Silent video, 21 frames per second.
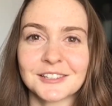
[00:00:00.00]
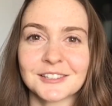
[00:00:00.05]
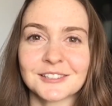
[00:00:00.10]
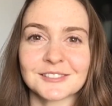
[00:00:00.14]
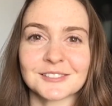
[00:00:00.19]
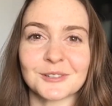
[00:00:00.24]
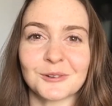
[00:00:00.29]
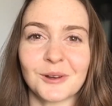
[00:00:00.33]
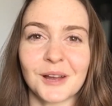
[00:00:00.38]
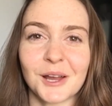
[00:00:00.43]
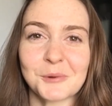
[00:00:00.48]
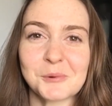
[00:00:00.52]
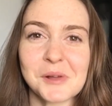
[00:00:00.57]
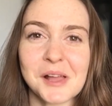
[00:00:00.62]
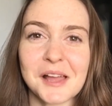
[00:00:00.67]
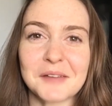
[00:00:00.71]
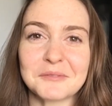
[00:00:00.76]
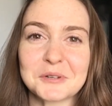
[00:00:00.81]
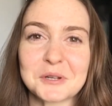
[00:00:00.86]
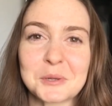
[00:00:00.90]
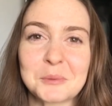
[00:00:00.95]
So I will
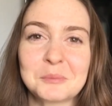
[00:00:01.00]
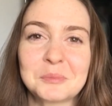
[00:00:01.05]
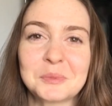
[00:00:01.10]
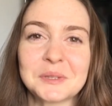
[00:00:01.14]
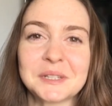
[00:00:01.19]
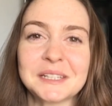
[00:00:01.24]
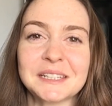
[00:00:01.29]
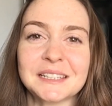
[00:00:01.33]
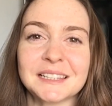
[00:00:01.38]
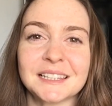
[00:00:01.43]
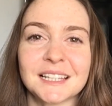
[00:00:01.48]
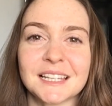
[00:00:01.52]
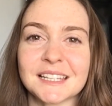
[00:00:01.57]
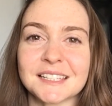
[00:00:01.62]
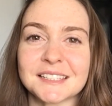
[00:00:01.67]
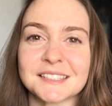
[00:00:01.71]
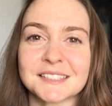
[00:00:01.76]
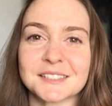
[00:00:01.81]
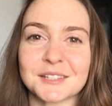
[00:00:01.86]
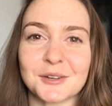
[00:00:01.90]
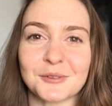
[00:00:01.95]
have a complete
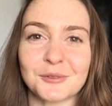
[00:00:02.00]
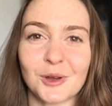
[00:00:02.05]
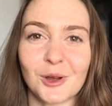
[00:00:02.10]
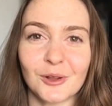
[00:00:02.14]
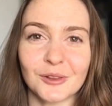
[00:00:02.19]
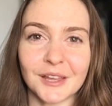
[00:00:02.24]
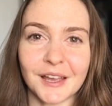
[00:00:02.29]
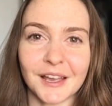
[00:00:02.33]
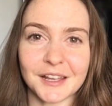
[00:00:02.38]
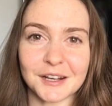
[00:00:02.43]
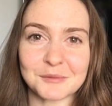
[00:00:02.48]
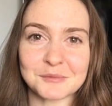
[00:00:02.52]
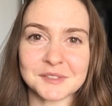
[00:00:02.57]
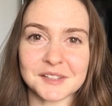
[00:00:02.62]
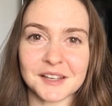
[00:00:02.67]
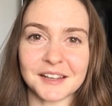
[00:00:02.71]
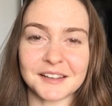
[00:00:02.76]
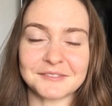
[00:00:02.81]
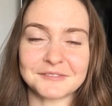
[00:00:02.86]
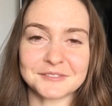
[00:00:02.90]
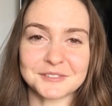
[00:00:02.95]
list of all the items
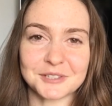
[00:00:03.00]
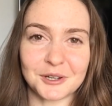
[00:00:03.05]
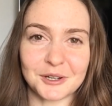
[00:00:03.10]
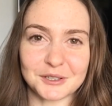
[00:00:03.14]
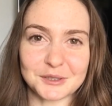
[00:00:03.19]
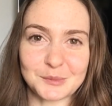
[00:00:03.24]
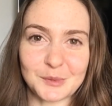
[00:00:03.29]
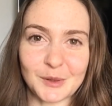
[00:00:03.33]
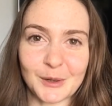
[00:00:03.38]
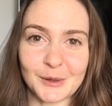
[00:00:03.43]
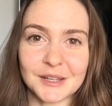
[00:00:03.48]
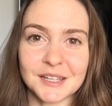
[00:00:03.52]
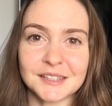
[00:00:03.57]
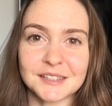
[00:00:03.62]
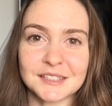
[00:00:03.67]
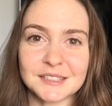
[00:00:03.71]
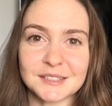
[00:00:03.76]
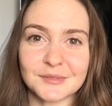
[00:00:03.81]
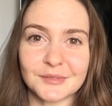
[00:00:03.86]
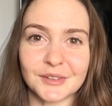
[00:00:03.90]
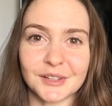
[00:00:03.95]
I've talked about in
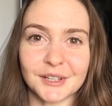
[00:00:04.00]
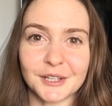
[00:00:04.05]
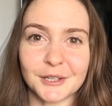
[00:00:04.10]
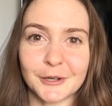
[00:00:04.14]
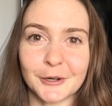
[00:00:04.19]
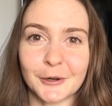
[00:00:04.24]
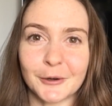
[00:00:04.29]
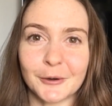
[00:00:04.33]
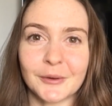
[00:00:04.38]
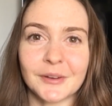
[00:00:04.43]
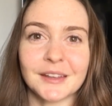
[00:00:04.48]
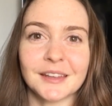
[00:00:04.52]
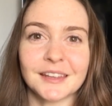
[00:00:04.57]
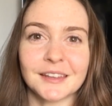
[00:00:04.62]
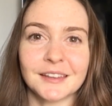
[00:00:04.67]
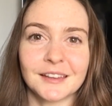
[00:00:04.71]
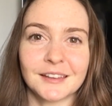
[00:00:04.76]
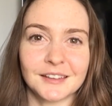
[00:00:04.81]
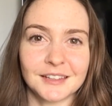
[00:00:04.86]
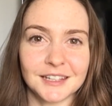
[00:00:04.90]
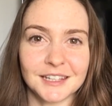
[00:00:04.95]
this video
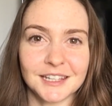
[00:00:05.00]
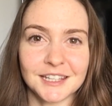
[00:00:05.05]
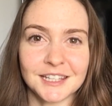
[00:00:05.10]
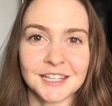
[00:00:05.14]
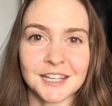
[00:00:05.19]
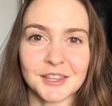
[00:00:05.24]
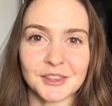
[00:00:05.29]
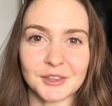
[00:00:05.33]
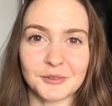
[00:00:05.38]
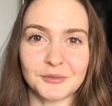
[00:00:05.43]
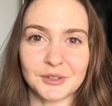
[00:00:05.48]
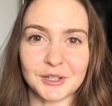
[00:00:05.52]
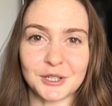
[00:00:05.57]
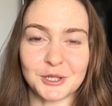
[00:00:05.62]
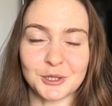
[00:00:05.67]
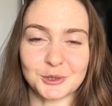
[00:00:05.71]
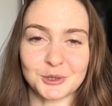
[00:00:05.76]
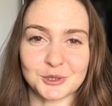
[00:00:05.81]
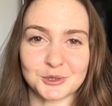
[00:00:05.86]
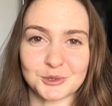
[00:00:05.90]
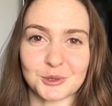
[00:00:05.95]
in the
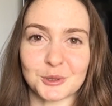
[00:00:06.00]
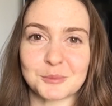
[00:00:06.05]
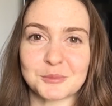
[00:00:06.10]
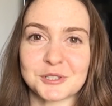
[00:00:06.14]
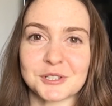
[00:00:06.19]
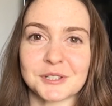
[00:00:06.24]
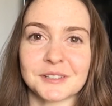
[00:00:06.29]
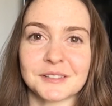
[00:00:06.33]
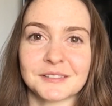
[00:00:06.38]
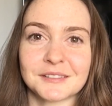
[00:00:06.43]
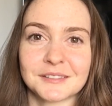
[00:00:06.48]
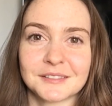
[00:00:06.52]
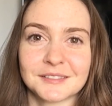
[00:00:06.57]
video description.